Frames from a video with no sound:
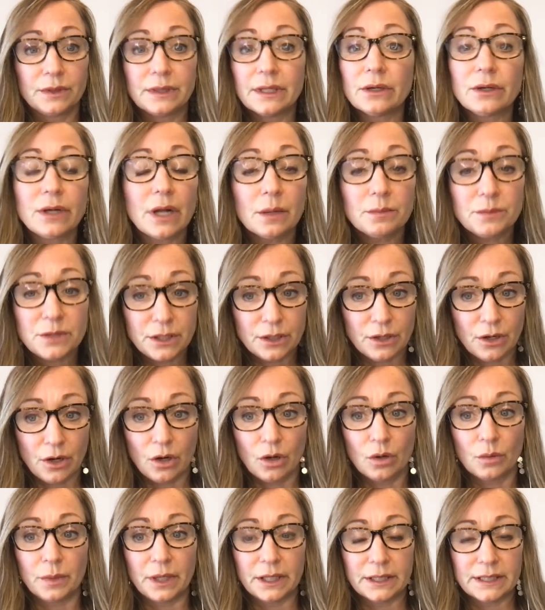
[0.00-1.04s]
They'll come to your
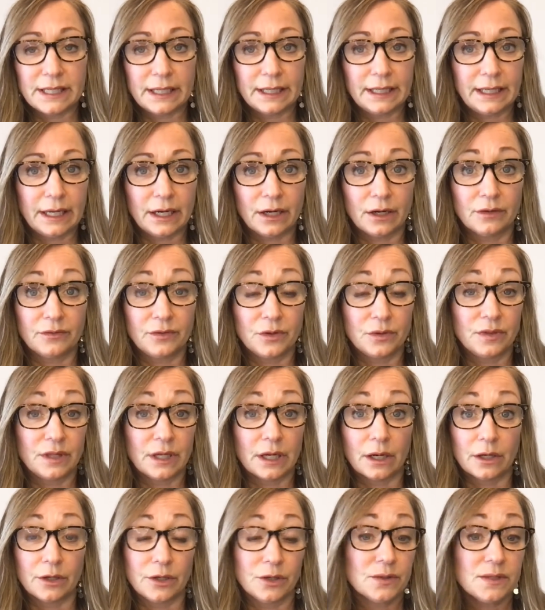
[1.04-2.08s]
home and take care of you
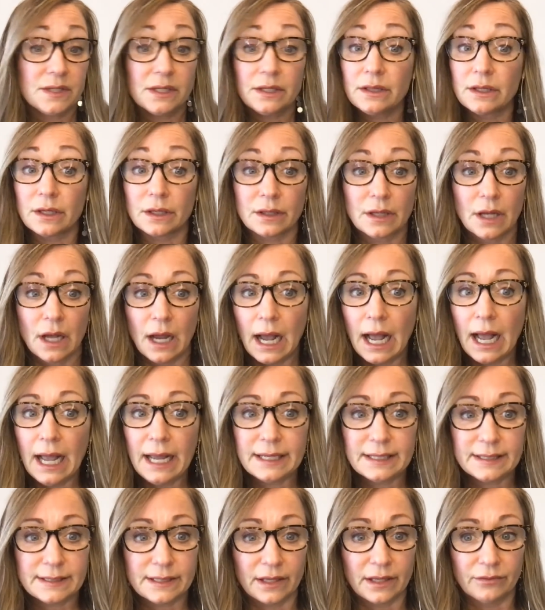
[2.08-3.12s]
there using the
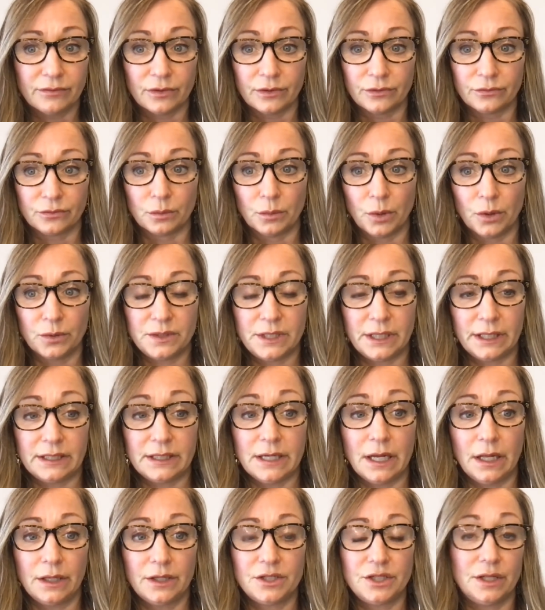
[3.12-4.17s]
highest level of remote
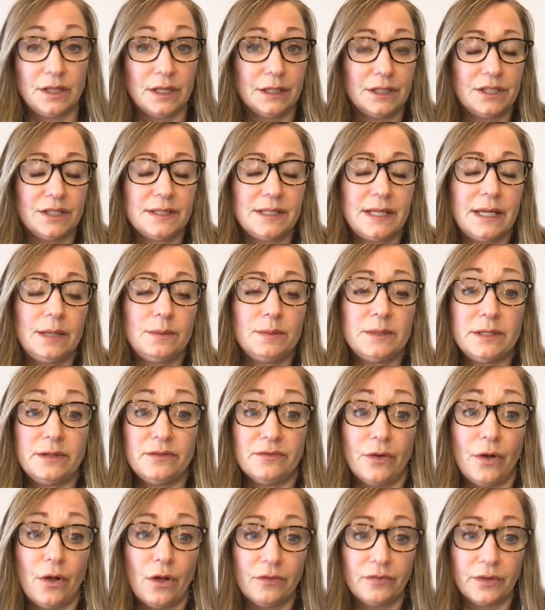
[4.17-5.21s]
technology that just keeps
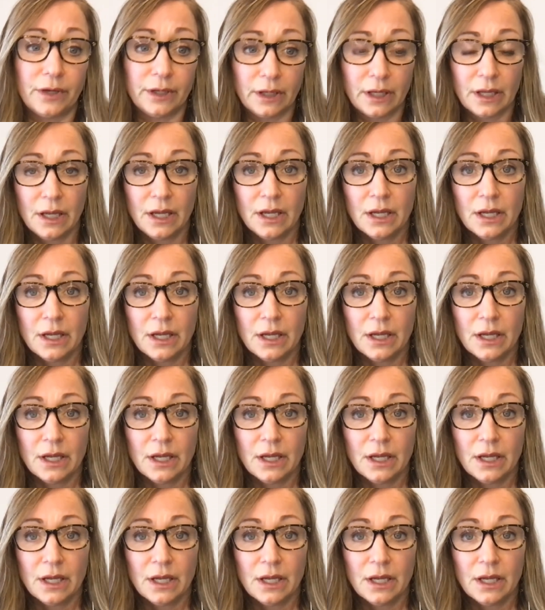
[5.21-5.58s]
evolving.